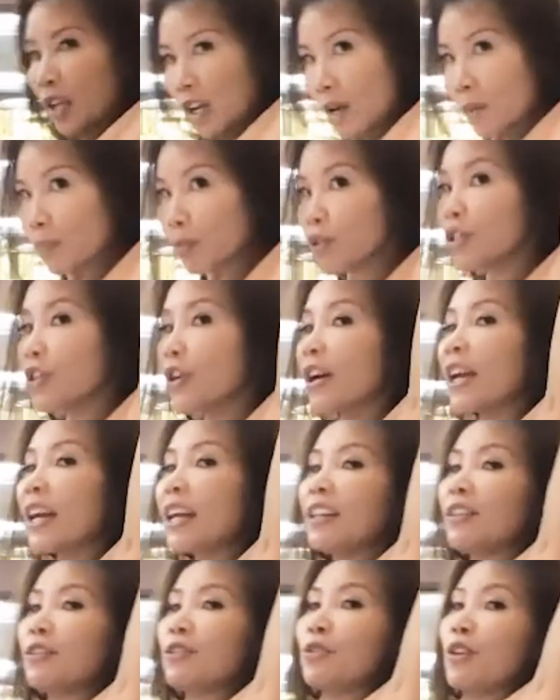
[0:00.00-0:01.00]
Push your
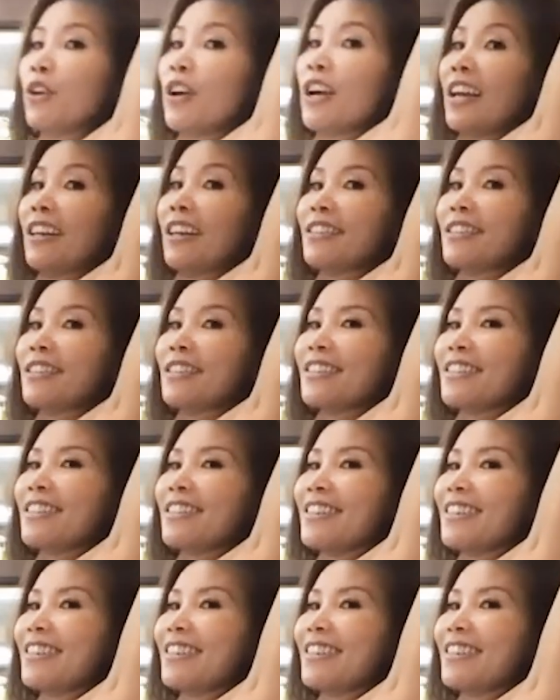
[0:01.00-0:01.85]
head into your hands.